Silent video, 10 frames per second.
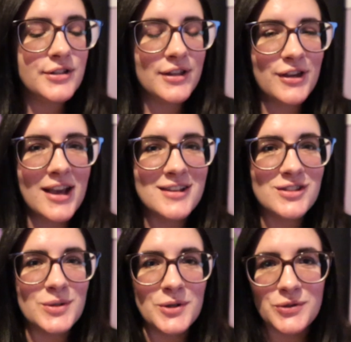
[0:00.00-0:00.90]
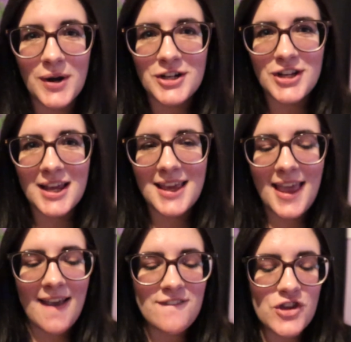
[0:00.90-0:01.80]
thank you guys so much for watching.
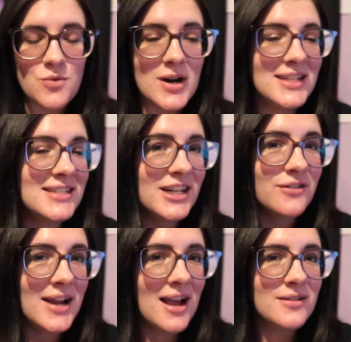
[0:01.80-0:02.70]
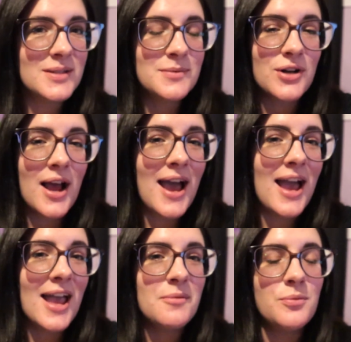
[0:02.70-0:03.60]
If you want to stick around,
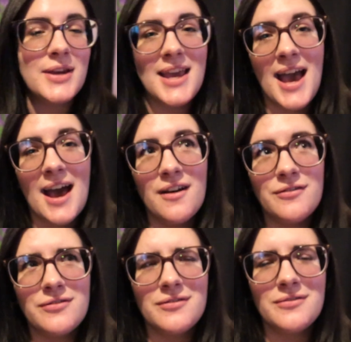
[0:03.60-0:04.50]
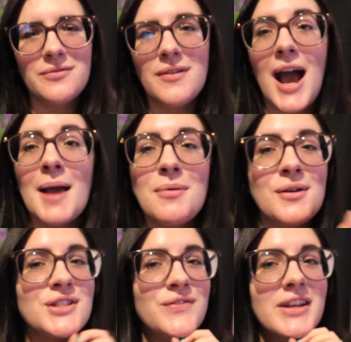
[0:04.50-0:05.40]
subscribe. I
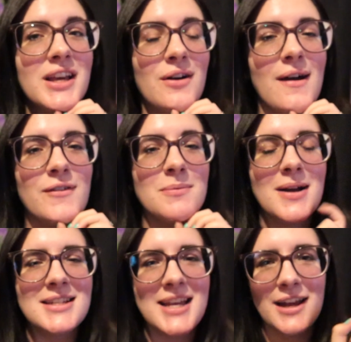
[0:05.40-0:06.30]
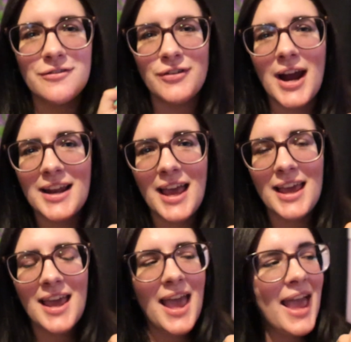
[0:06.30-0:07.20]
post a video every Monday and
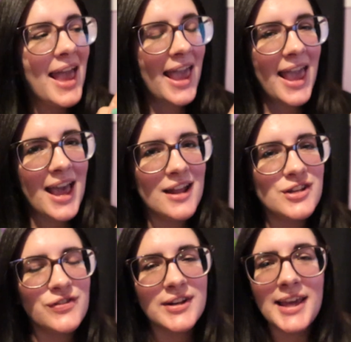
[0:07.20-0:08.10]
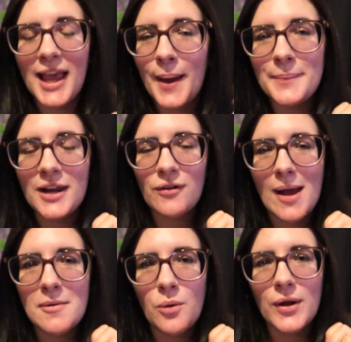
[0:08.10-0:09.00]
Friday. And for Camp
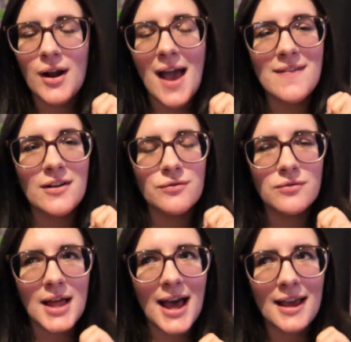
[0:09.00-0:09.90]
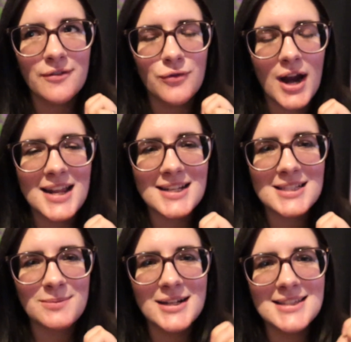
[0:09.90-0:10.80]
NaNoWriMo, we are having live writing
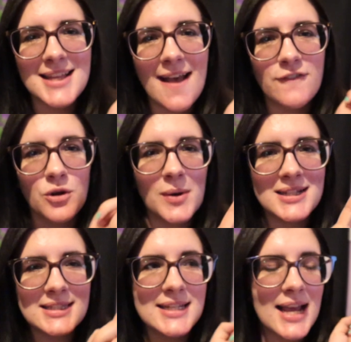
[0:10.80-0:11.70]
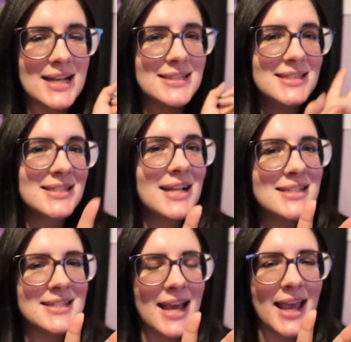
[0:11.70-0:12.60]
sprints every Wednesday and
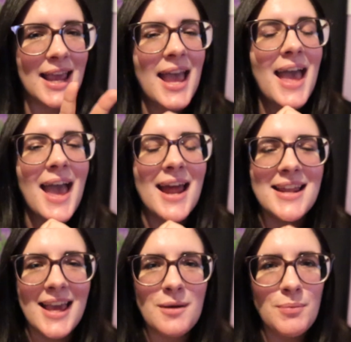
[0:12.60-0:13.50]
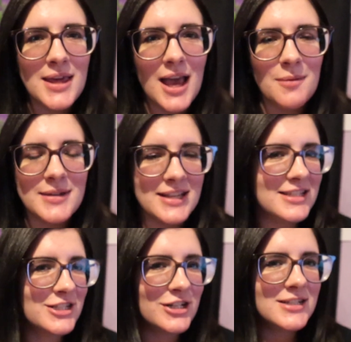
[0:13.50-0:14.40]
Sunday at 8 p.m.
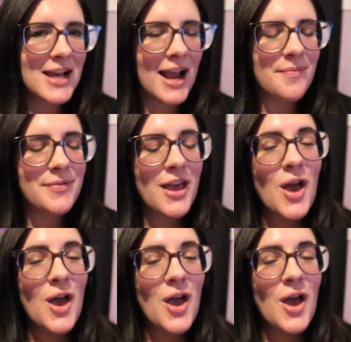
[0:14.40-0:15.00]
Eastern Time.